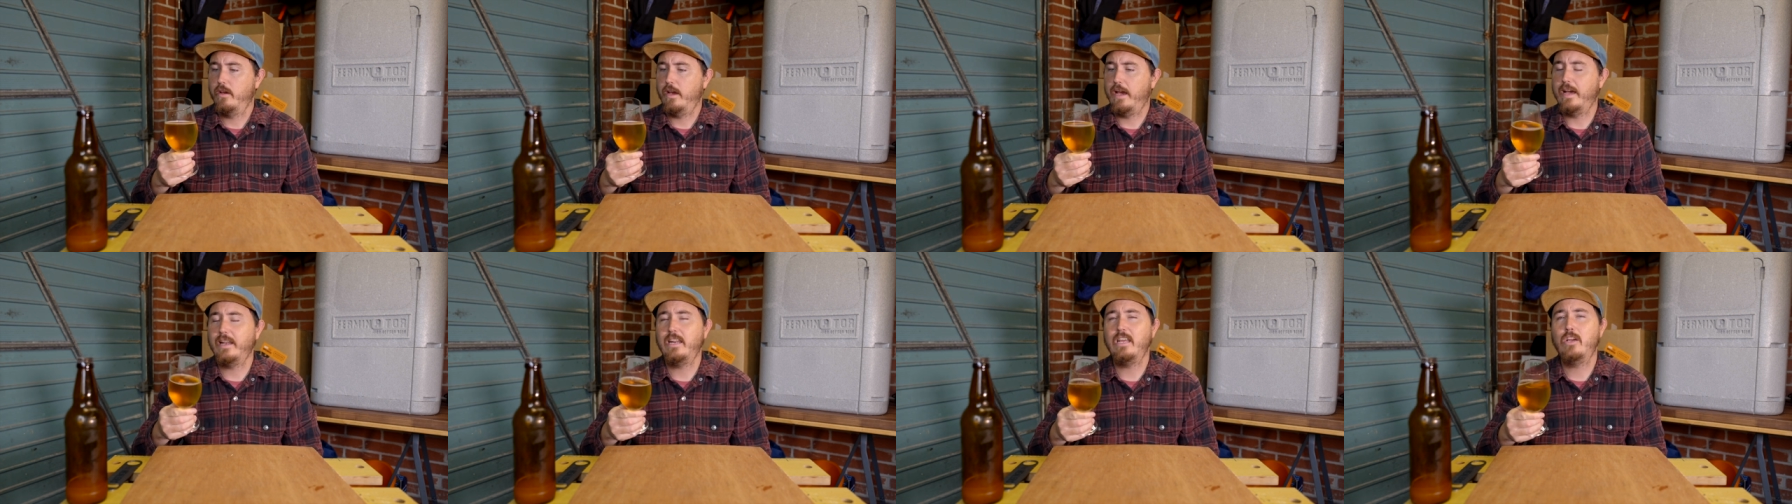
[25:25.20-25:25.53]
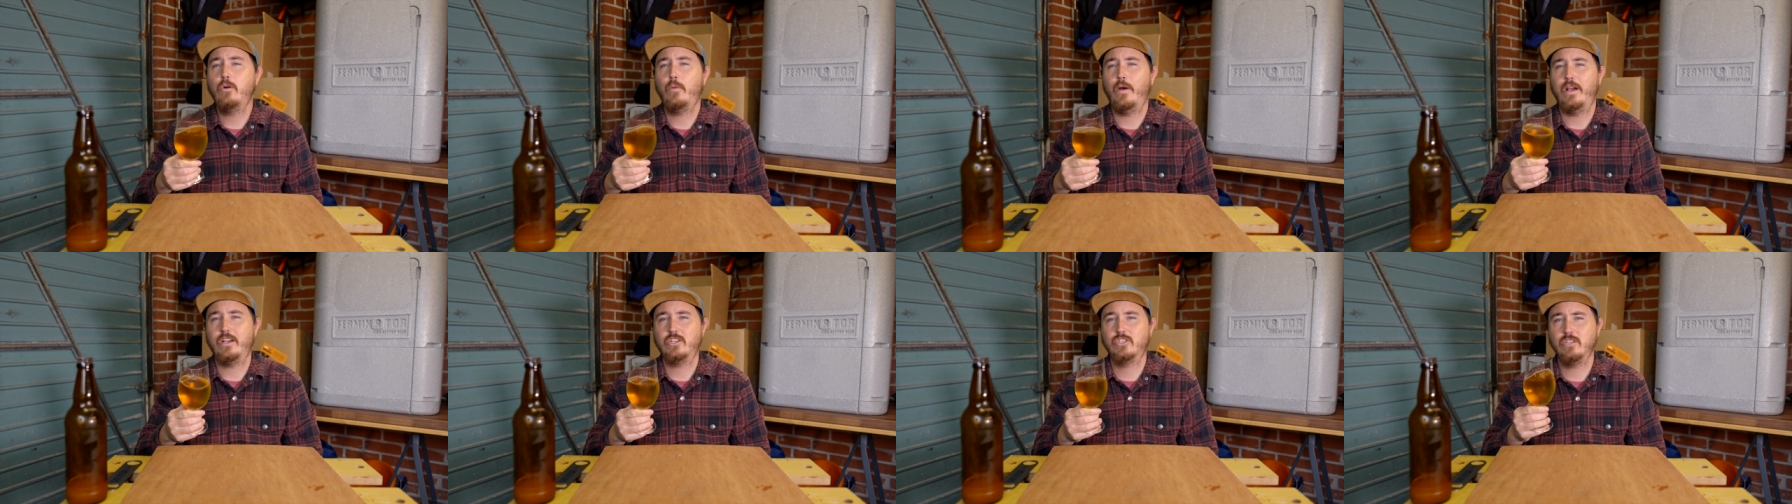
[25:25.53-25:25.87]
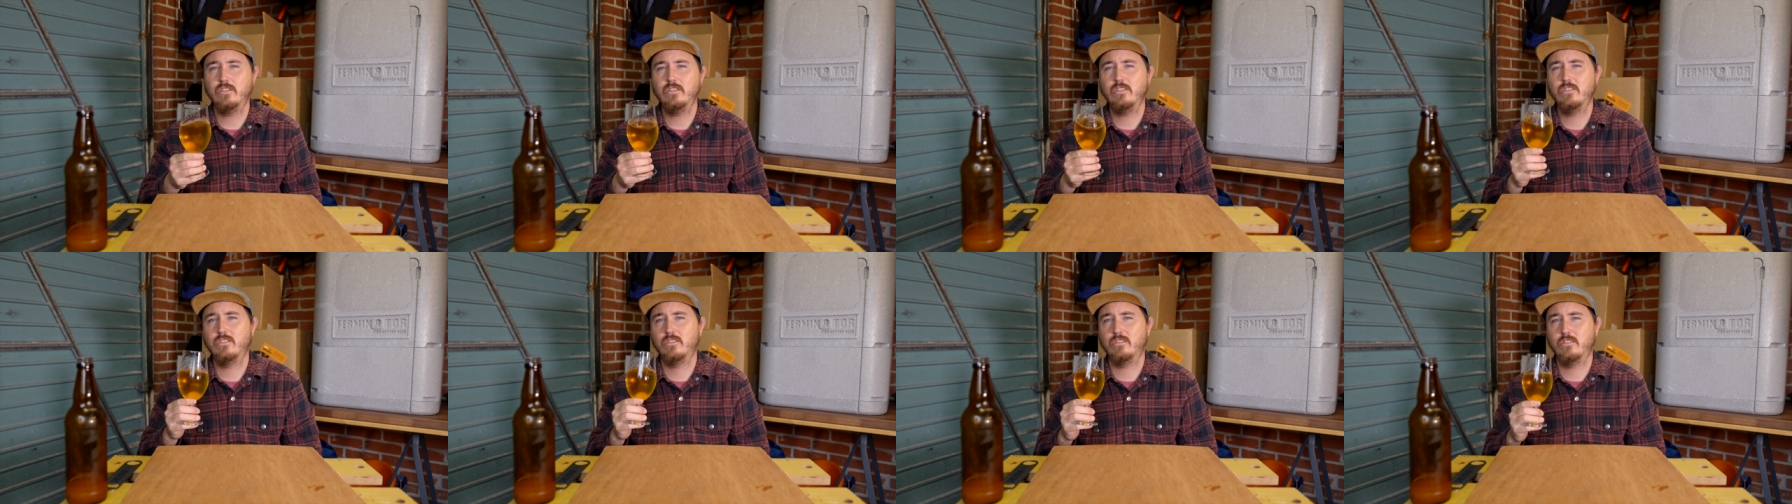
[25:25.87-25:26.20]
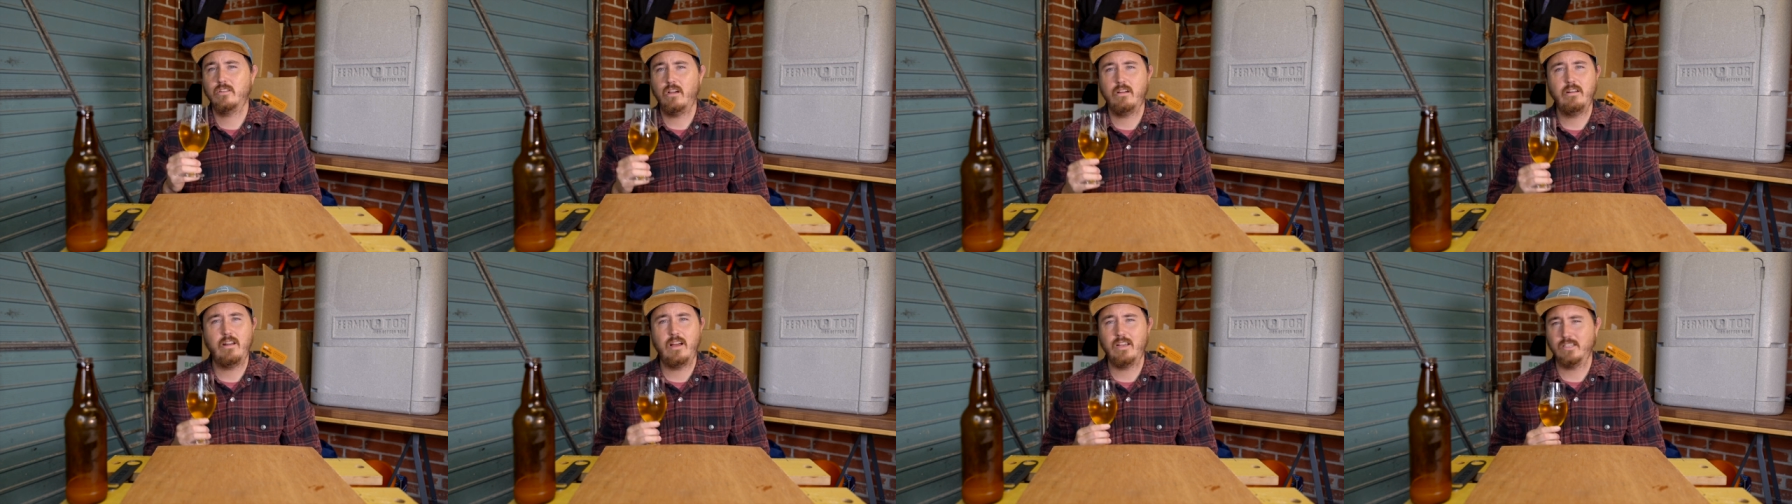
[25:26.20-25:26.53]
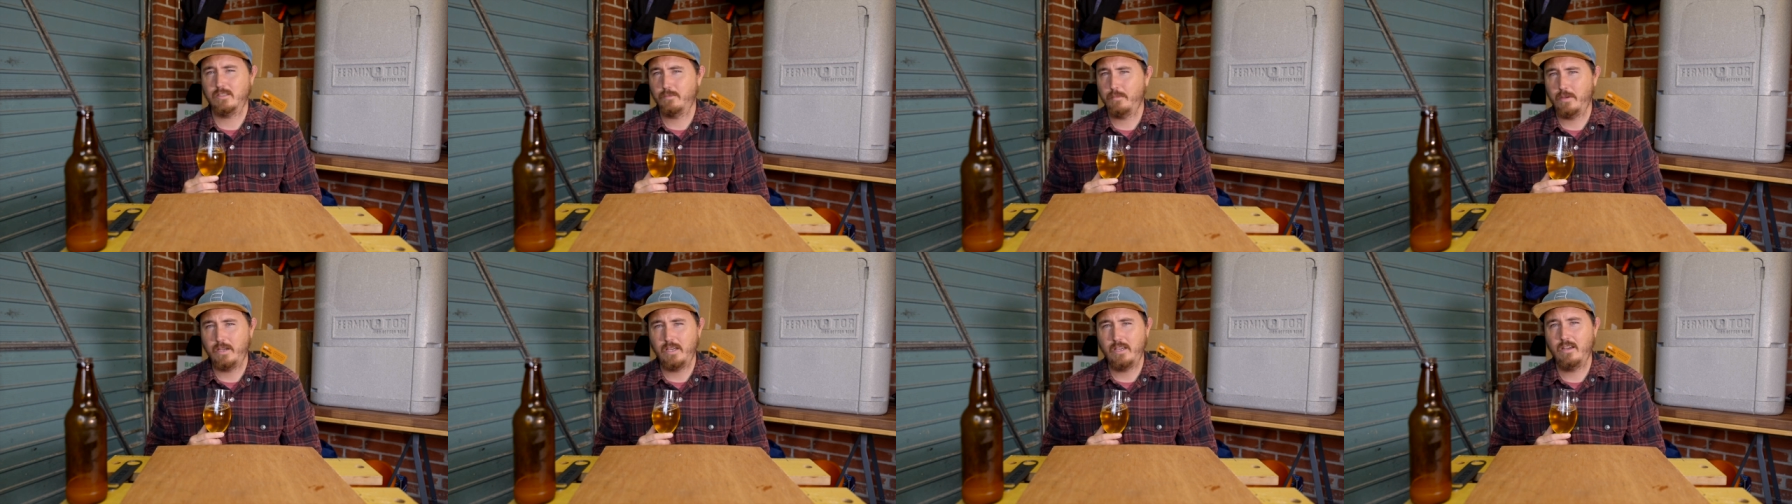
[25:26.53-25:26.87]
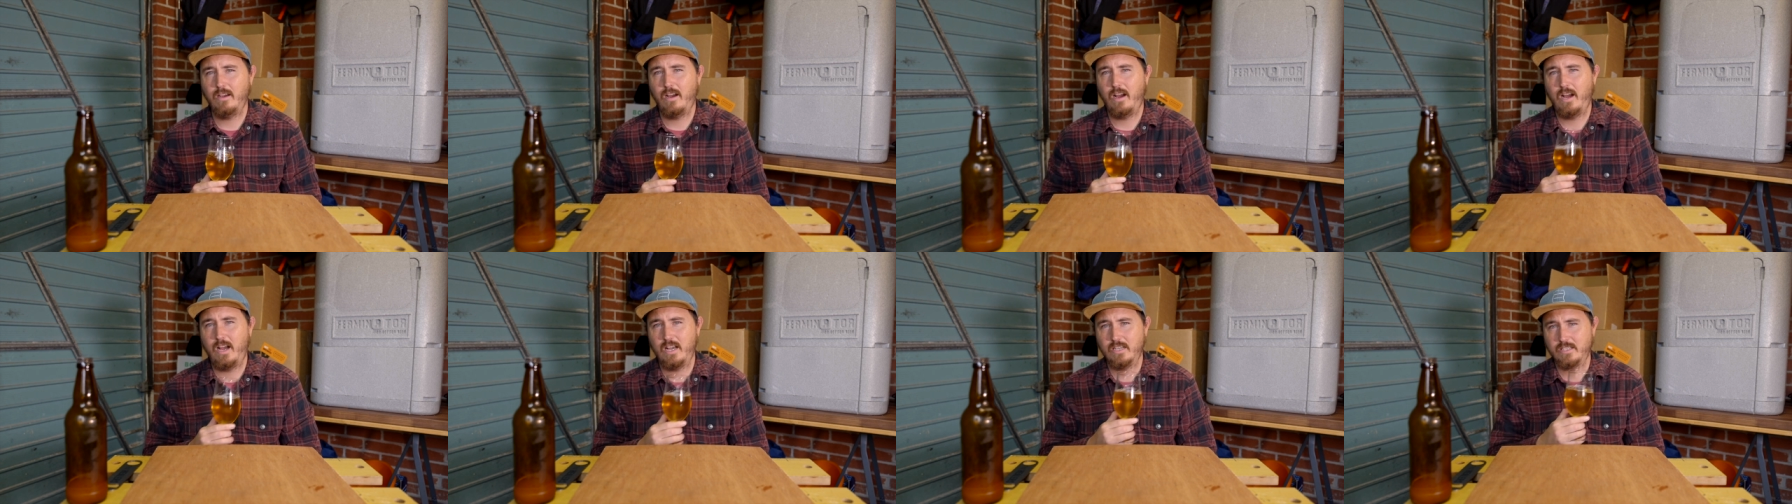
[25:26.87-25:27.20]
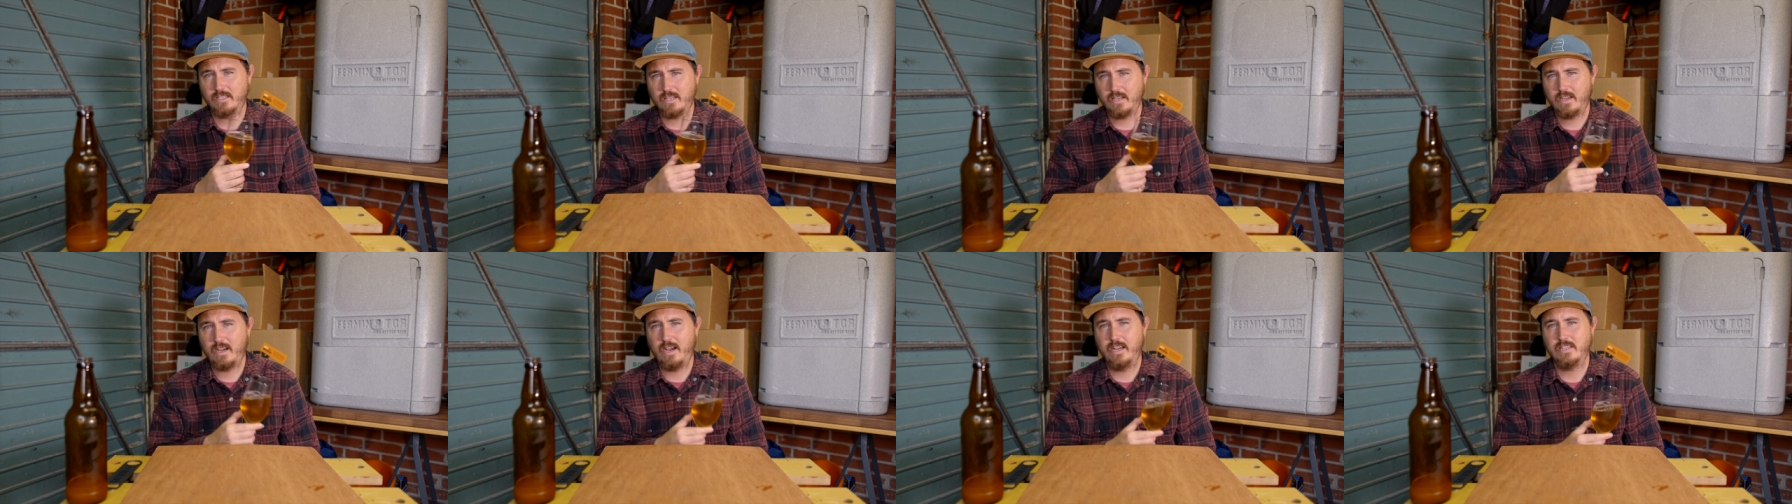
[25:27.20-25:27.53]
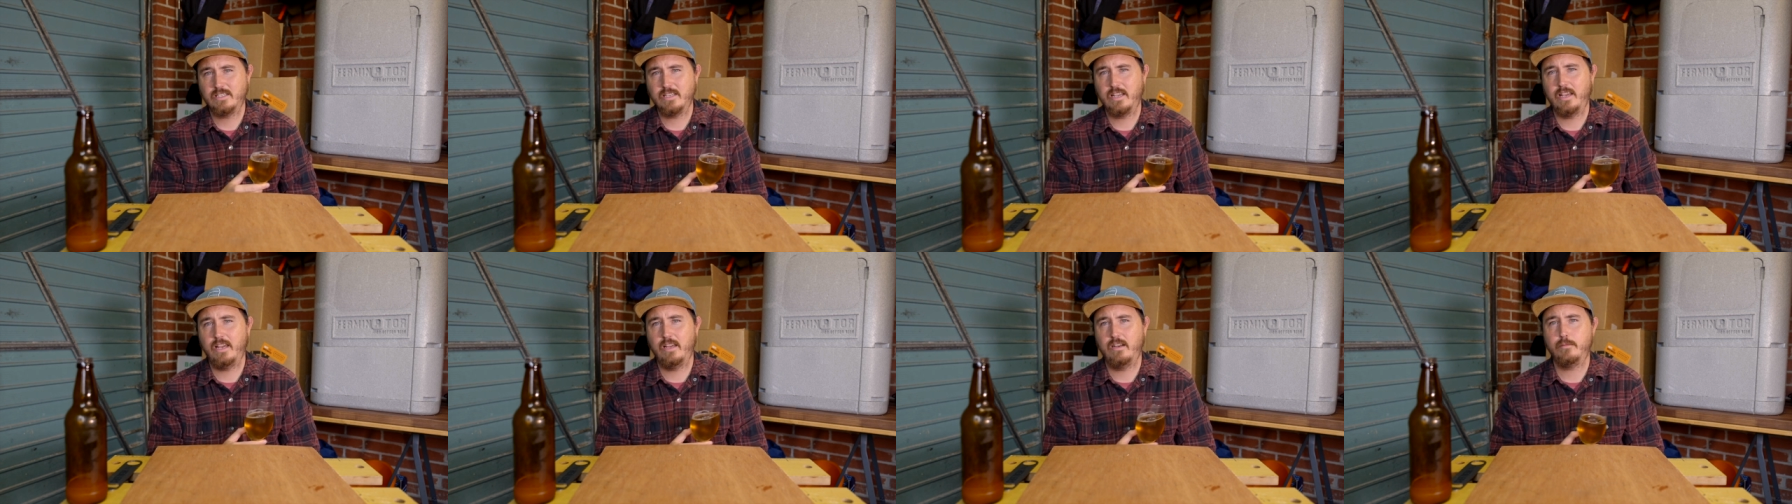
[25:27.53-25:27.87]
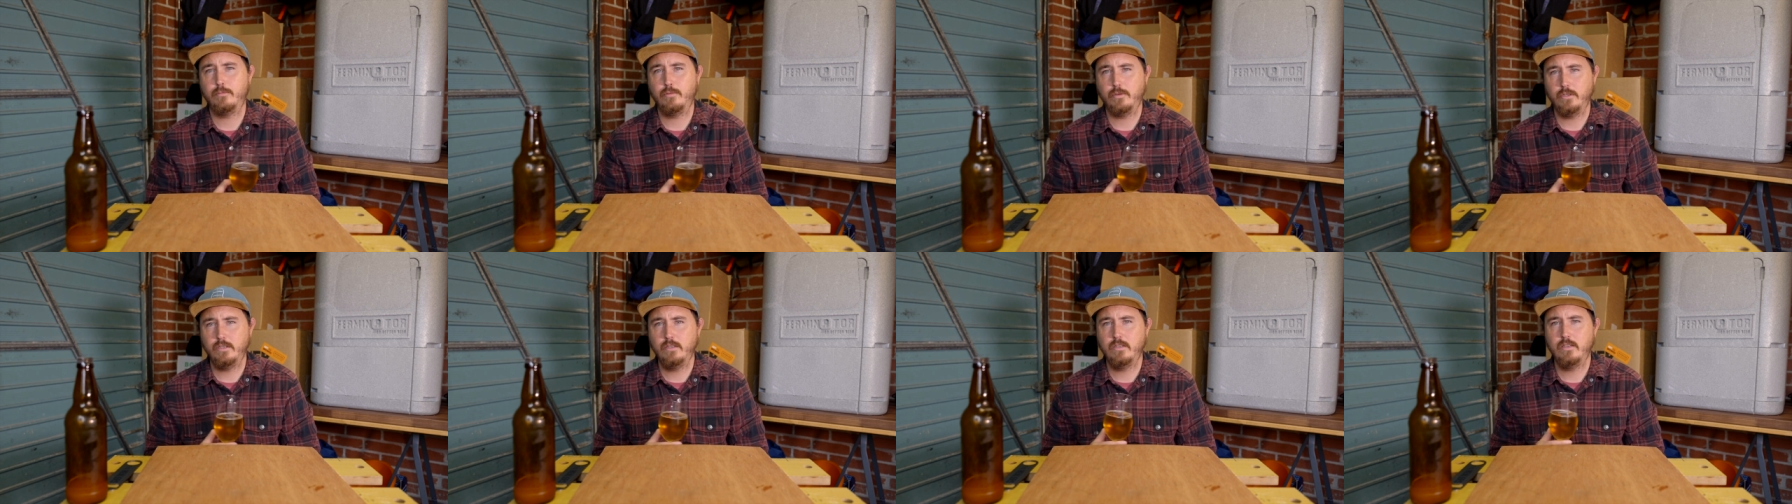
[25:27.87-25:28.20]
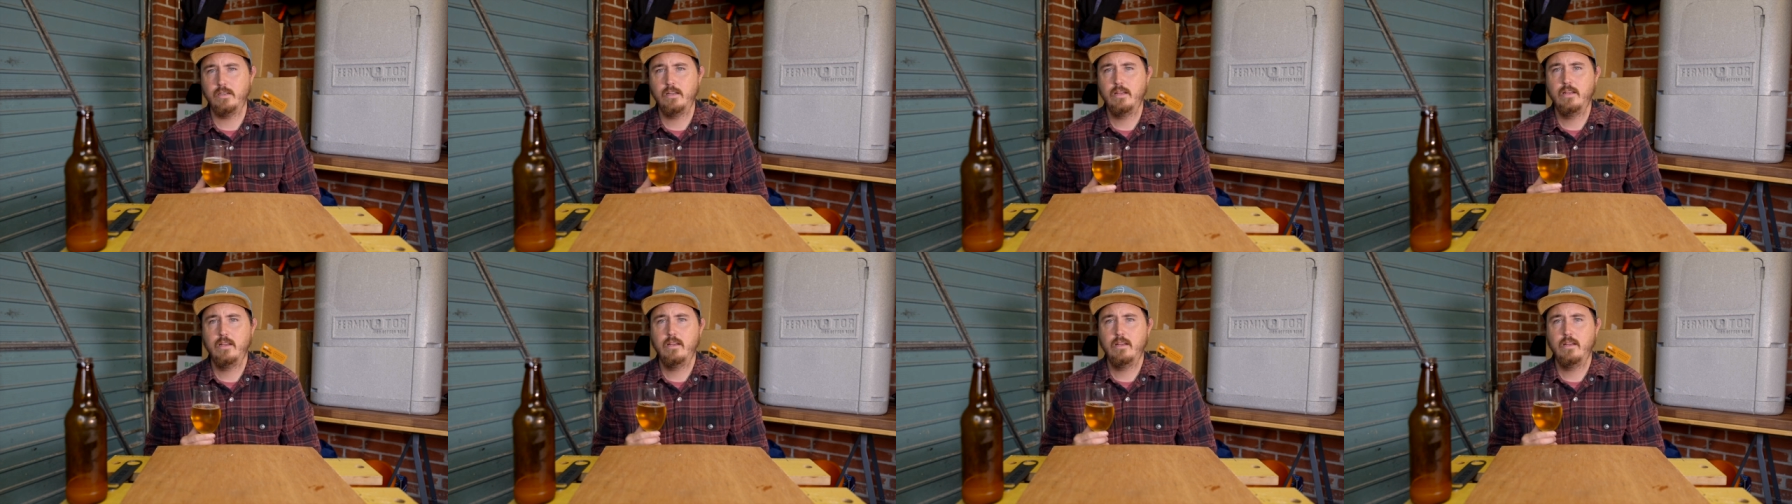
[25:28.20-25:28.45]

Any questions, don't ask me, ask the guys at Get a Brood.